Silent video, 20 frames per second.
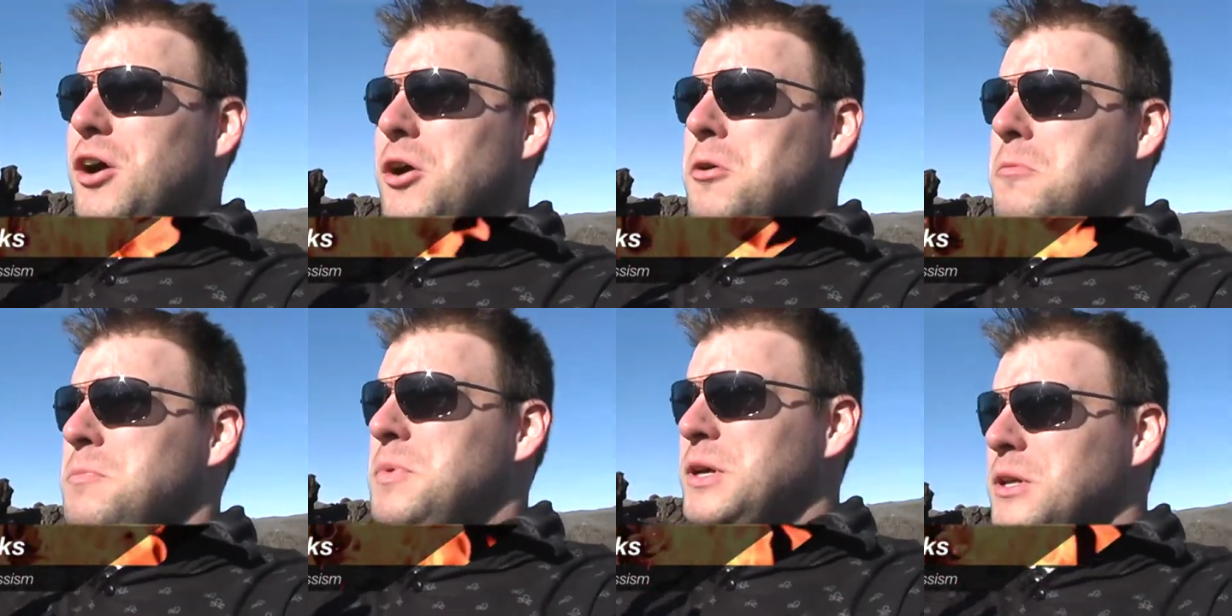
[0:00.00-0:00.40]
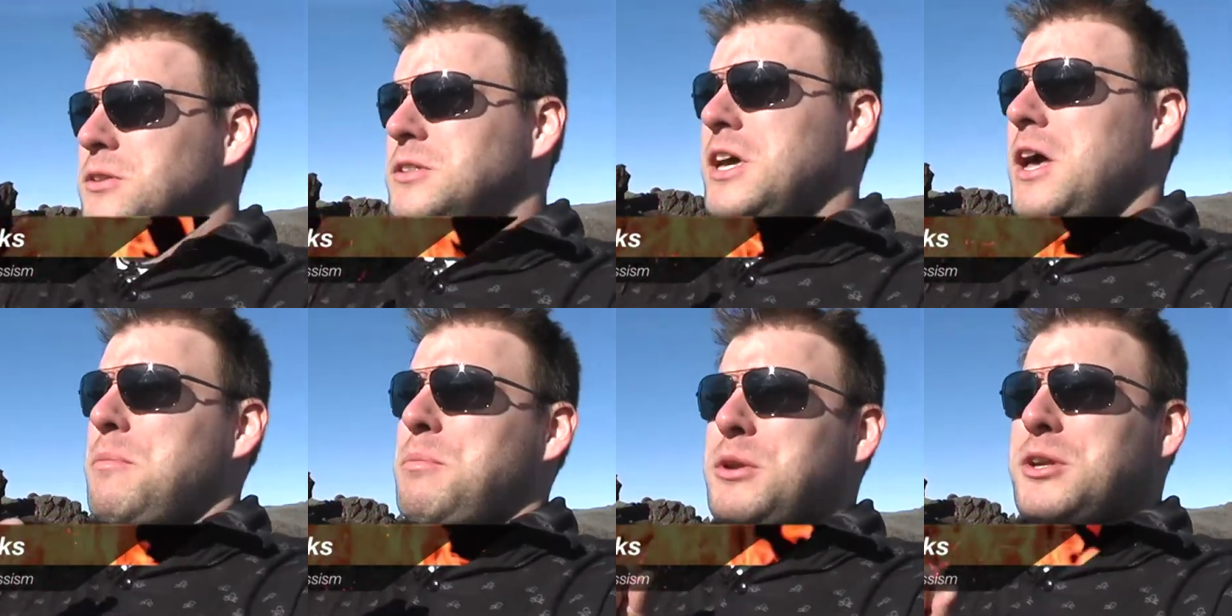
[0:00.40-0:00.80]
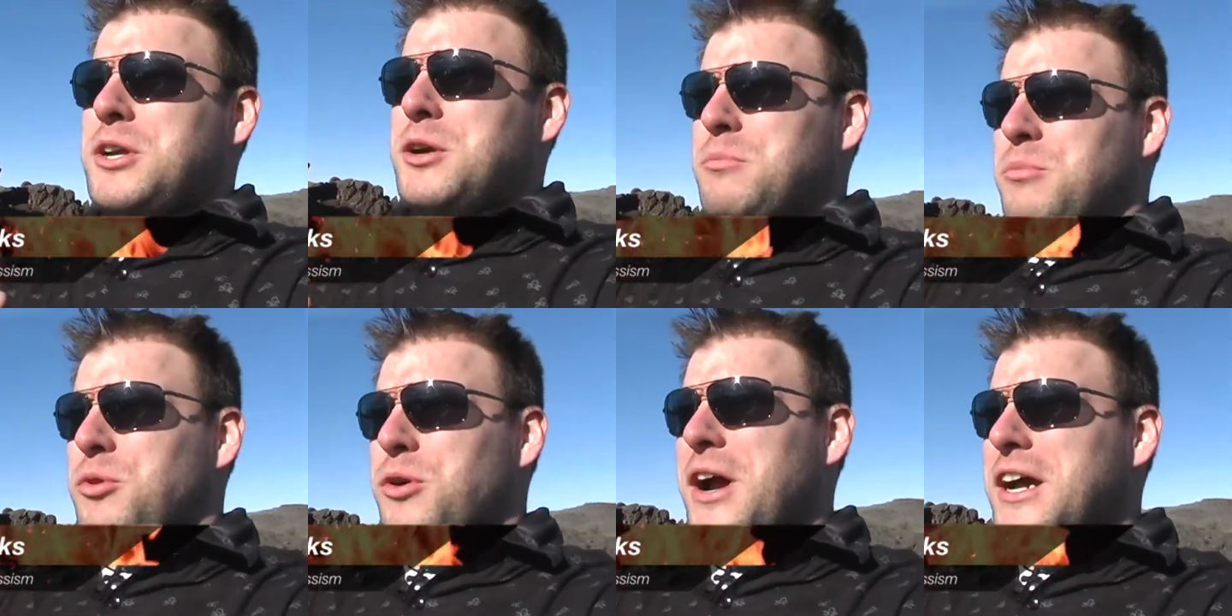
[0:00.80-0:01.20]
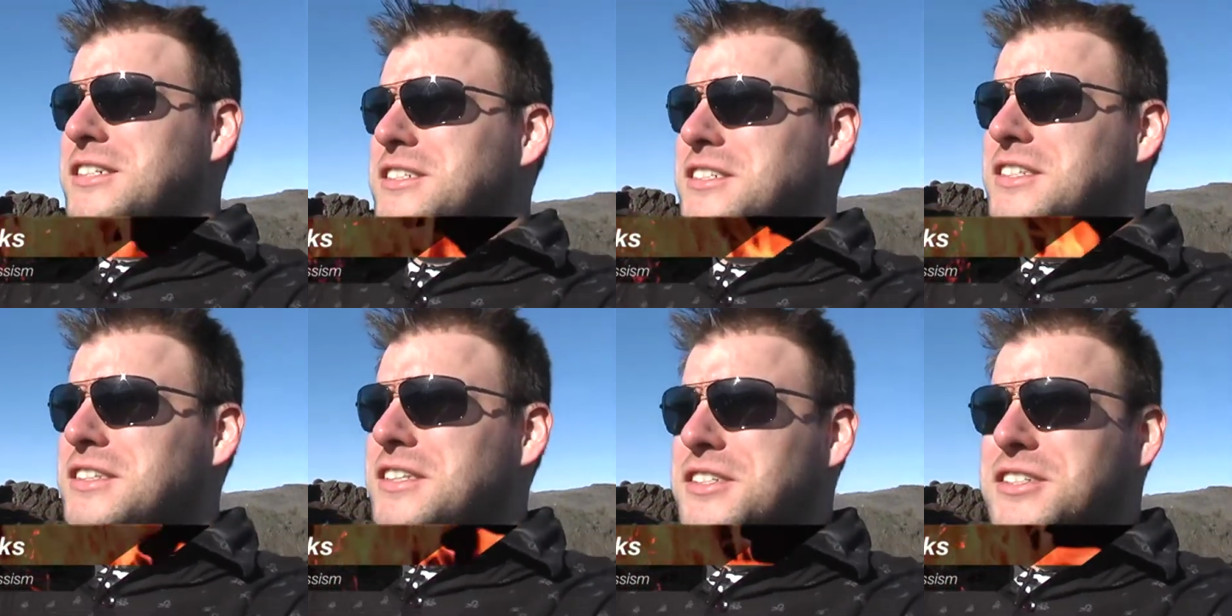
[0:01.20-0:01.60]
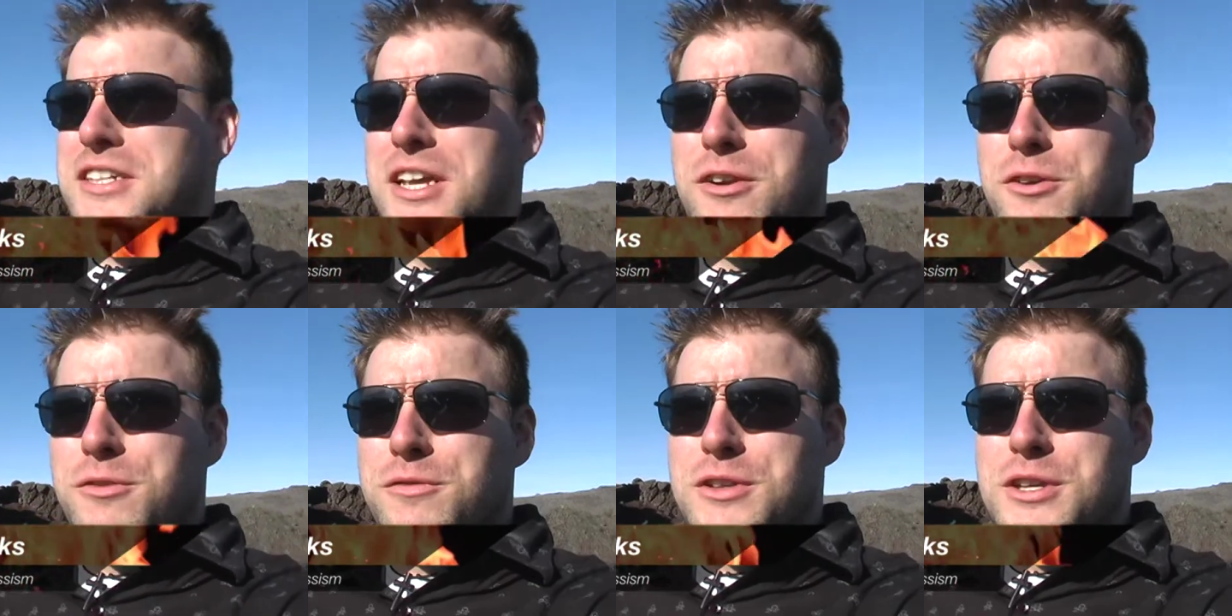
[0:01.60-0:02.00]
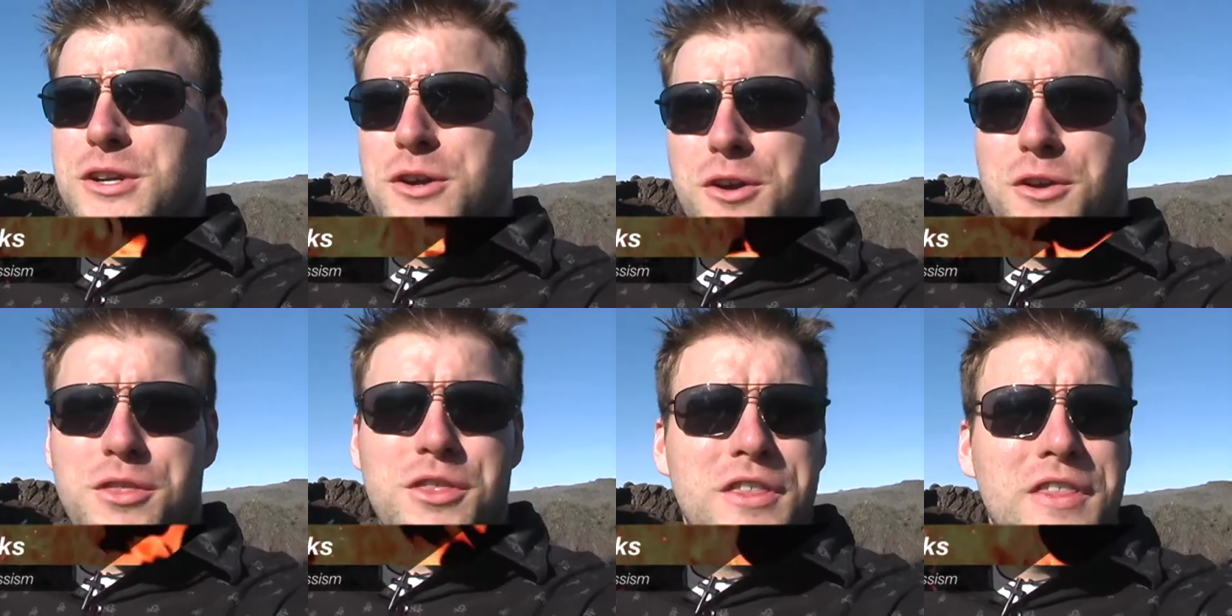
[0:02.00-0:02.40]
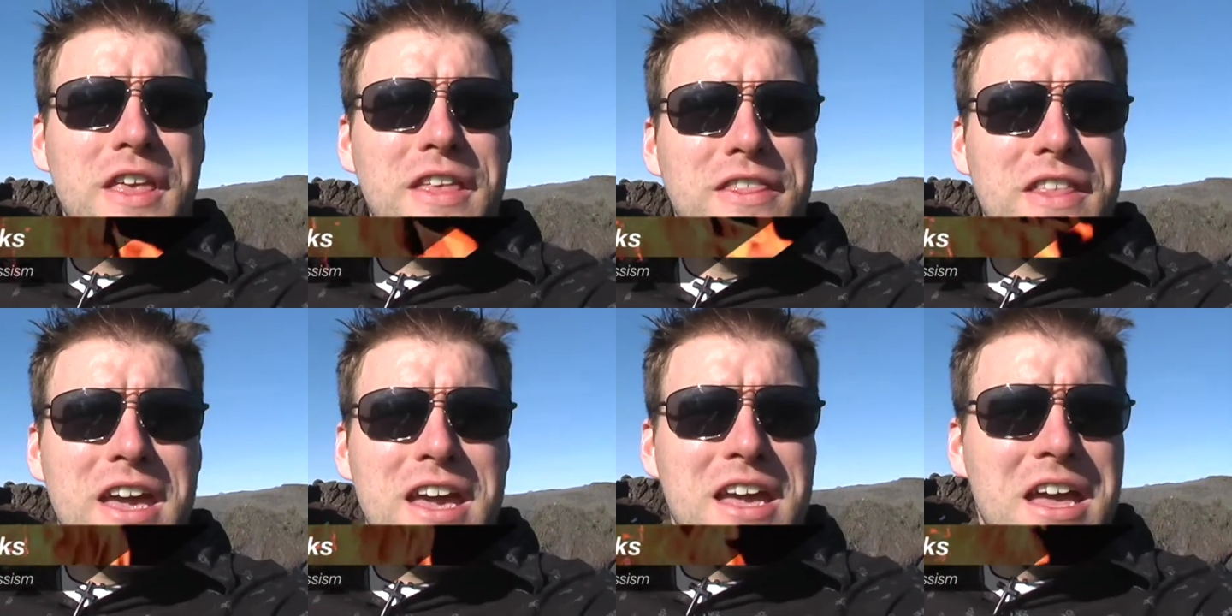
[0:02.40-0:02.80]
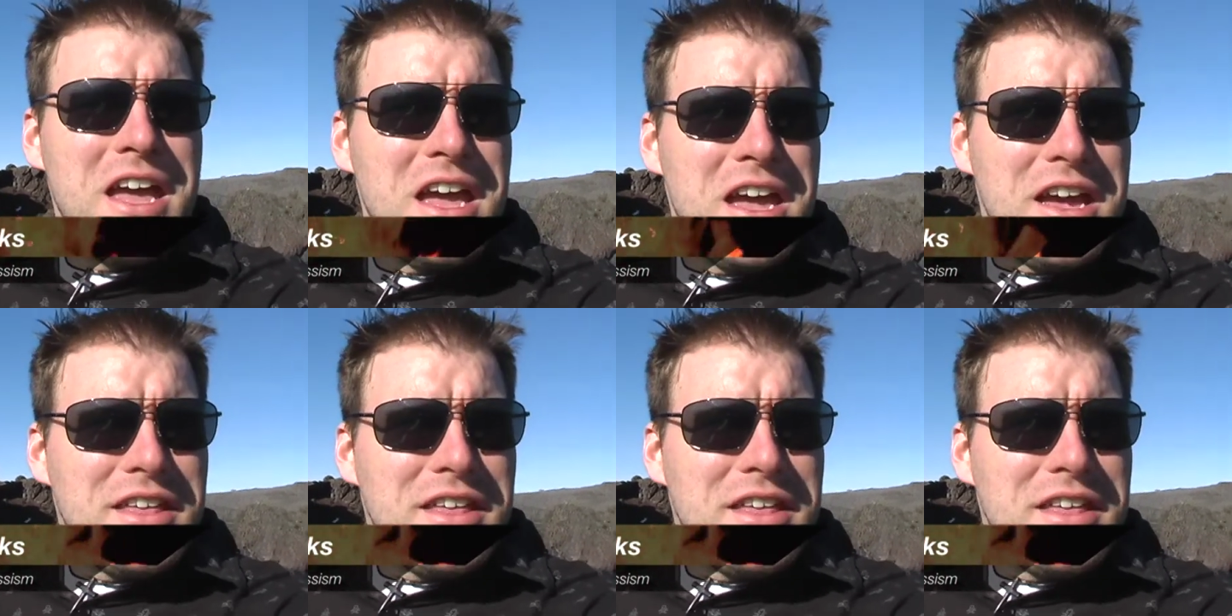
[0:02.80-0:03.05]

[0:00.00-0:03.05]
are built up and compressed in the center of the earth, and then they,